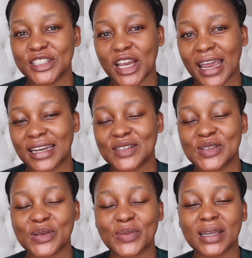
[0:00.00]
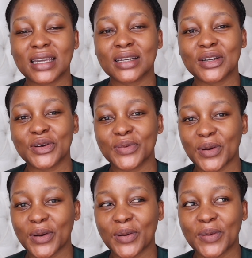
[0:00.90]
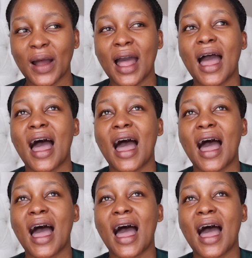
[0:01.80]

channel so we can grow.